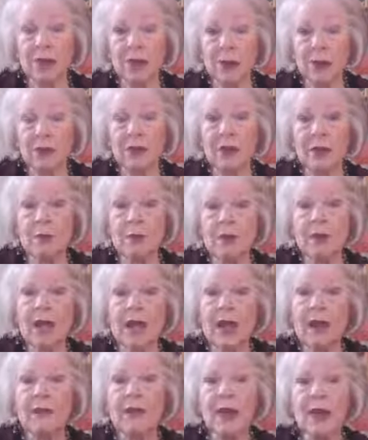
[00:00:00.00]
I was able to
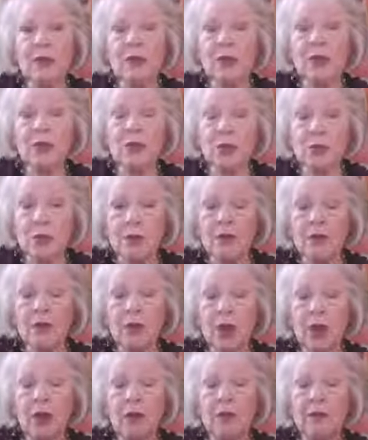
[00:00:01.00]
have health insurance
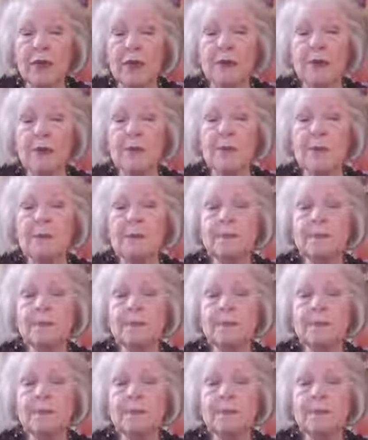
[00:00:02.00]
for all of us.